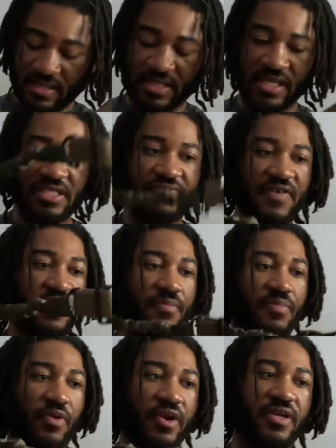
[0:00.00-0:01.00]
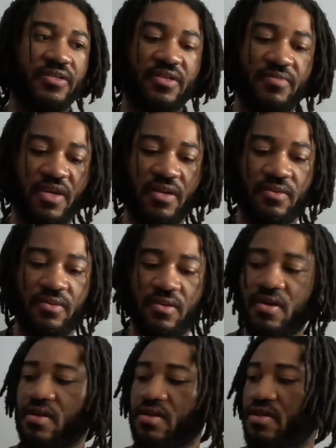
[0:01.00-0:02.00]
A sling is very important to me.
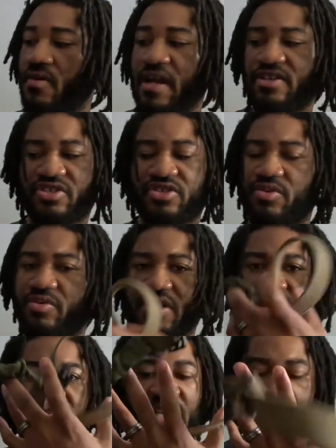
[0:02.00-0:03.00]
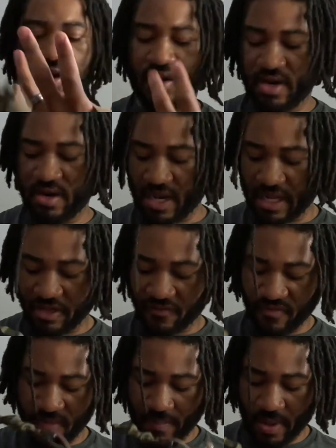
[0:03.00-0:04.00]
So I just threw this sling on here. I got this
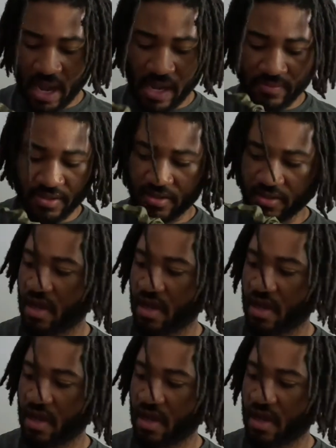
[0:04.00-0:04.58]
from my pops.